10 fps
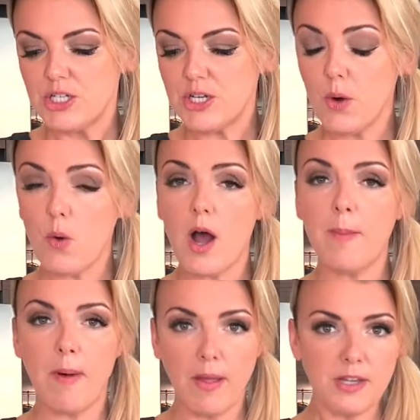So I
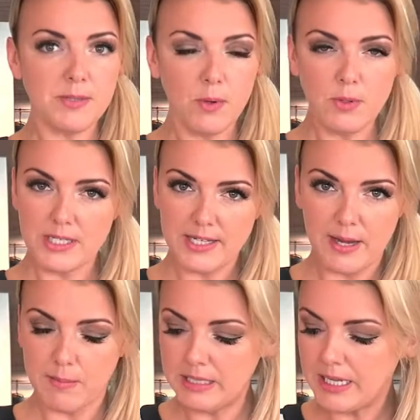bought smoked
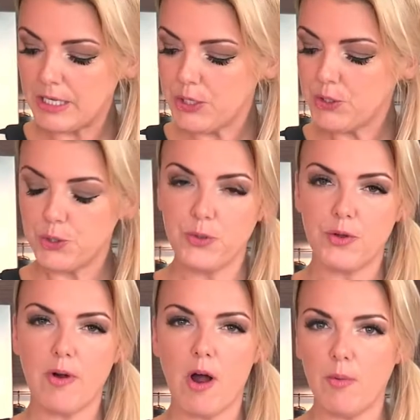salmon like you do.
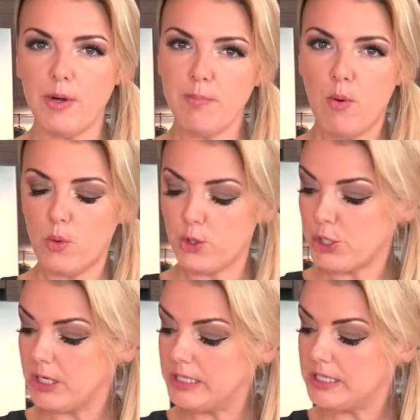They're already
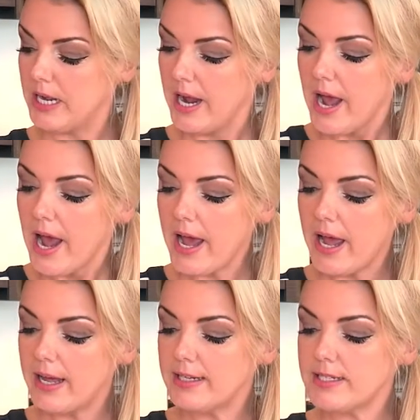portioned.
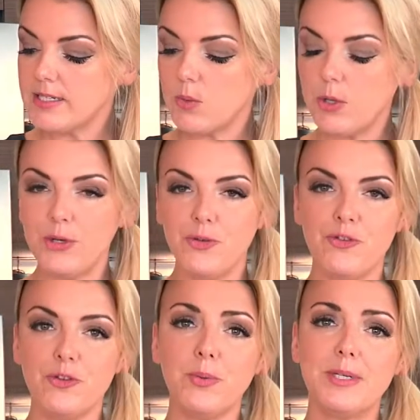And what you do